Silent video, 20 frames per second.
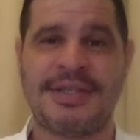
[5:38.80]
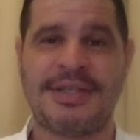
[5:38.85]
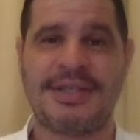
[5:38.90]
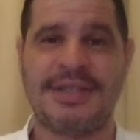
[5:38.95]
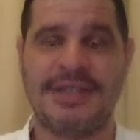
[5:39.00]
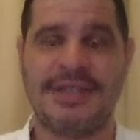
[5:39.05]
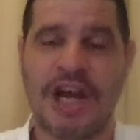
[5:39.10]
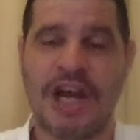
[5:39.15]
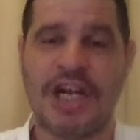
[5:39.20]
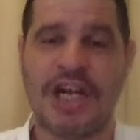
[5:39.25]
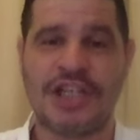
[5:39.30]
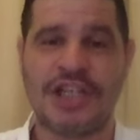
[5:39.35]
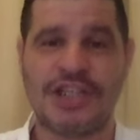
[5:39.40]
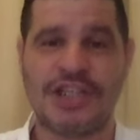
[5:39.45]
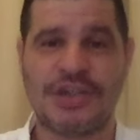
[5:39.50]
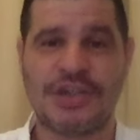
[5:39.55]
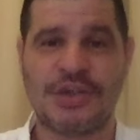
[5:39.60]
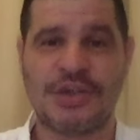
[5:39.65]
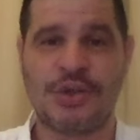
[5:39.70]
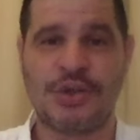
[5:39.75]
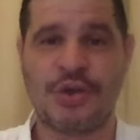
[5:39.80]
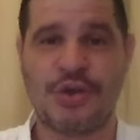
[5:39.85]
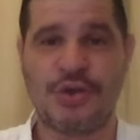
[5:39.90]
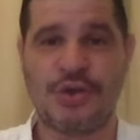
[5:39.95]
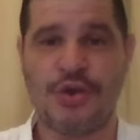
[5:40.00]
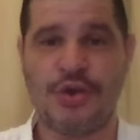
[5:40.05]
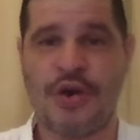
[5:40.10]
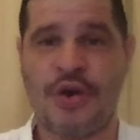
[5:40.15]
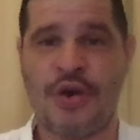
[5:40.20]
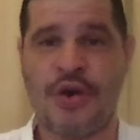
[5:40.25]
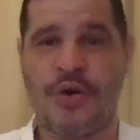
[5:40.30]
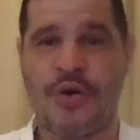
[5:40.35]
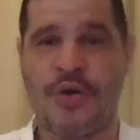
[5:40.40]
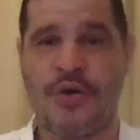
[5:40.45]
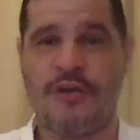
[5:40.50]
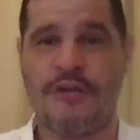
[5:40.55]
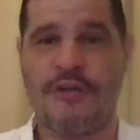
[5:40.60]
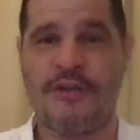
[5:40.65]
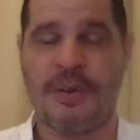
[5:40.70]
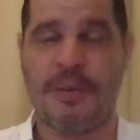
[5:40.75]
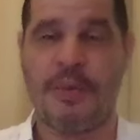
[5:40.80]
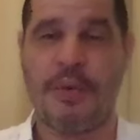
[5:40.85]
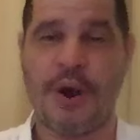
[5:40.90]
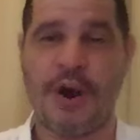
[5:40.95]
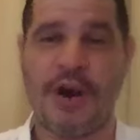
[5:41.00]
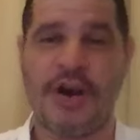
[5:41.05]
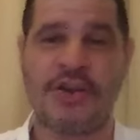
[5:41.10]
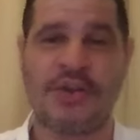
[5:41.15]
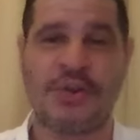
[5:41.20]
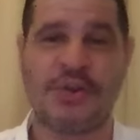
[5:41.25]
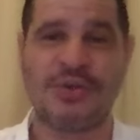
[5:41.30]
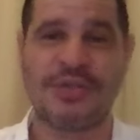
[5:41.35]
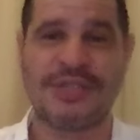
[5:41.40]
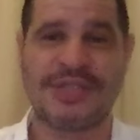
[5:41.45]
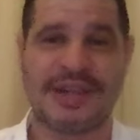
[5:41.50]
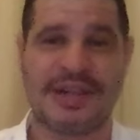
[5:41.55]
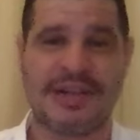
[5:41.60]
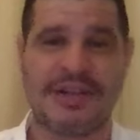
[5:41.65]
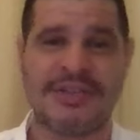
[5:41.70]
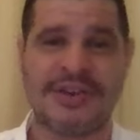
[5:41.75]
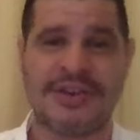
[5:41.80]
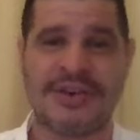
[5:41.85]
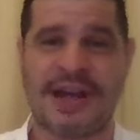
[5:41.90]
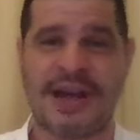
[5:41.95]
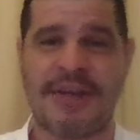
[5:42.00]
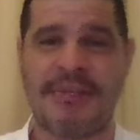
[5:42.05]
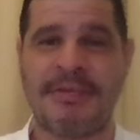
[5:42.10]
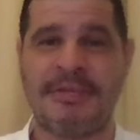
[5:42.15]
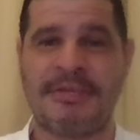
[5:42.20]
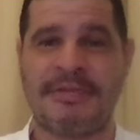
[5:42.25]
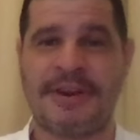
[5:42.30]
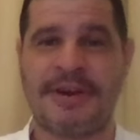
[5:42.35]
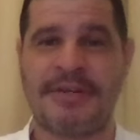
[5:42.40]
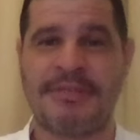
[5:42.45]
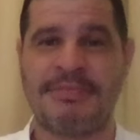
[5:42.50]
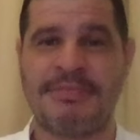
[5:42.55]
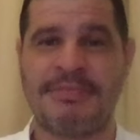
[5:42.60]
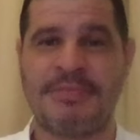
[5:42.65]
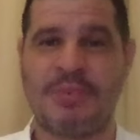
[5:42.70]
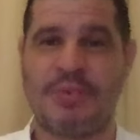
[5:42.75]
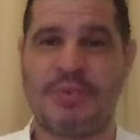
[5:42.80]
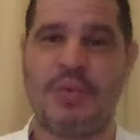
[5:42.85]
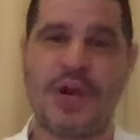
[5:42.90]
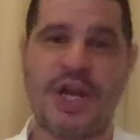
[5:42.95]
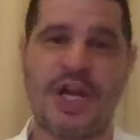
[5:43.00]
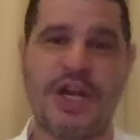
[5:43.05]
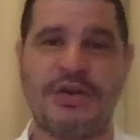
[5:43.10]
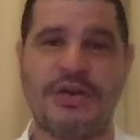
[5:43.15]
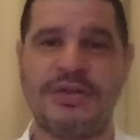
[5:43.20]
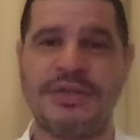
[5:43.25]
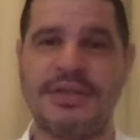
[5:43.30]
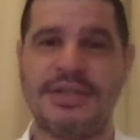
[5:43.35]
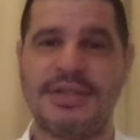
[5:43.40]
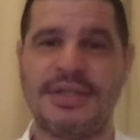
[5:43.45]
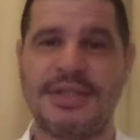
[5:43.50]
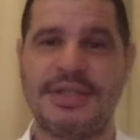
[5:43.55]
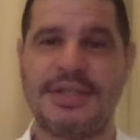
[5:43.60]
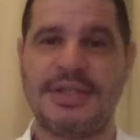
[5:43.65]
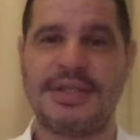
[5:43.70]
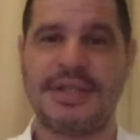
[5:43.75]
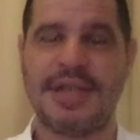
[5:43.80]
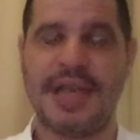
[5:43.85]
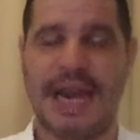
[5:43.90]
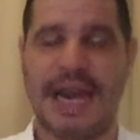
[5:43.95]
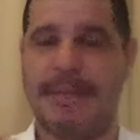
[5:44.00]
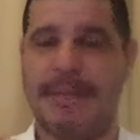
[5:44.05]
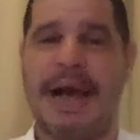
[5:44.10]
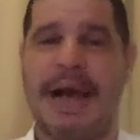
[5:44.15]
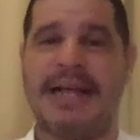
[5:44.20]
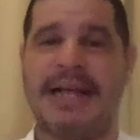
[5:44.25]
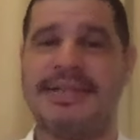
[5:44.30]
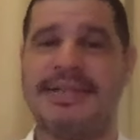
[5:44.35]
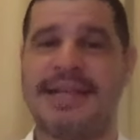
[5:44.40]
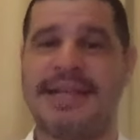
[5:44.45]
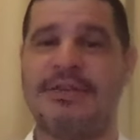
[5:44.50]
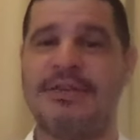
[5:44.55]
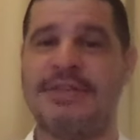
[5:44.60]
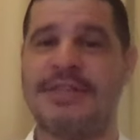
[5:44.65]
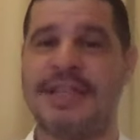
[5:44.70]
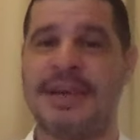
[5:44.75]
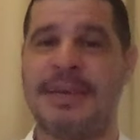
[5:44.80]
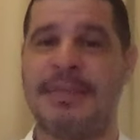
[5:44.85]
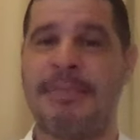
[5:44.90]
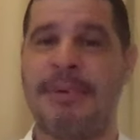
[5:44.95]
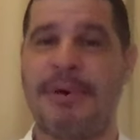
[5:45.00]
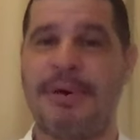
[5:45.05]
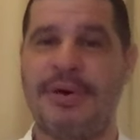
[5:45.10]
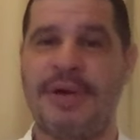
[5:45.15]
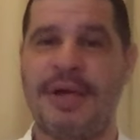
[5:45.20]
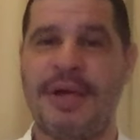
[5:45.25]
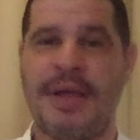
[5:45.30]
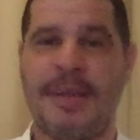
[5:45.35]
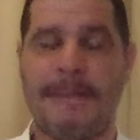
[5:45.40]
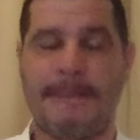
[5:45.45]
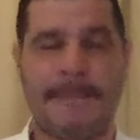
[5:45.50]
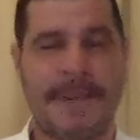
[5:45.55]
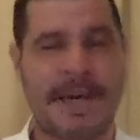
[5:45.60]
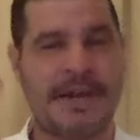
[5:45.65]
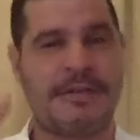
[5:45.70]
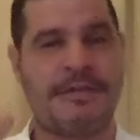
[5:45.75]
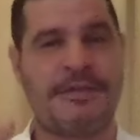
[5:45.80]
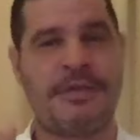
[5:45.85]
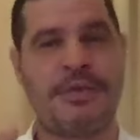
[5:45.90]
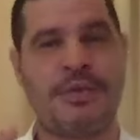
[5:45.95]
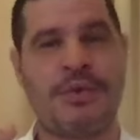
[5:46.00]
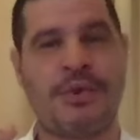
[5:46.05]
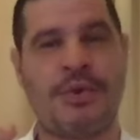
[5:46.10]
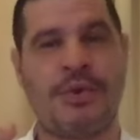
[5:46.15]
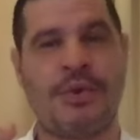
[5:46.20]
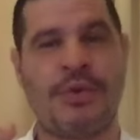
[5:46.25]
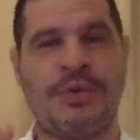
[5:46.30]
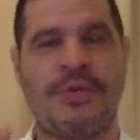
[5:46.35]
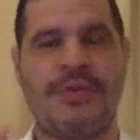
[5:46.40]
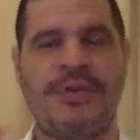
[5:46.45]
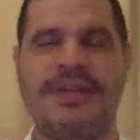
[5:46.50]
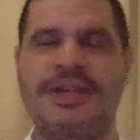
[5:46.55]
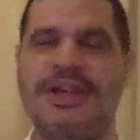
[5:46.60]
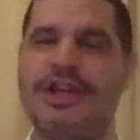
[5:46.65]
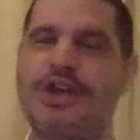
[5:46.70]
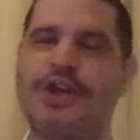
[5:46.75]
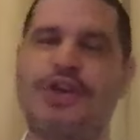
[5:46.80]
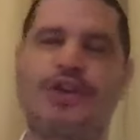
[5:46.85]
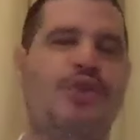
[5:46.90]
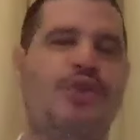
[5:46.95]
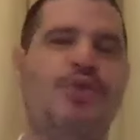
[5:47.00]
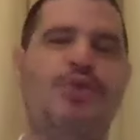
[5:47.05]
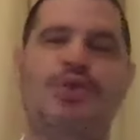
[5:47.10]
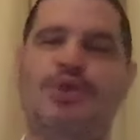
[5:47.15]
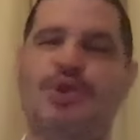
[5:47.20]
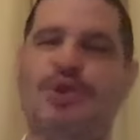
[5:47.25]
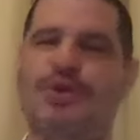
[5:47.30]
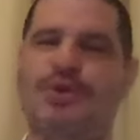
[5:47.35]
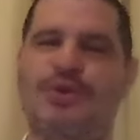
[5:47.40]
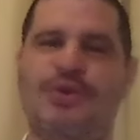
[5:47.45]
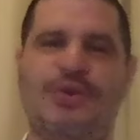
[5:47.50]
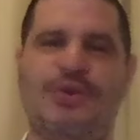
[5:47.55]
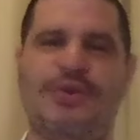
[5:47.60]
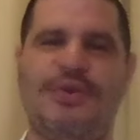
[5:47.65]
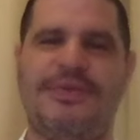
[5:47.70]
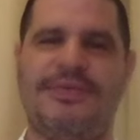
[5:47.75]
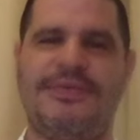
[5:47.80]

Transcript: Knowledge. Do you know from where those cells are coming from? We know. And it might sound simple, but if you don't know, you don't know.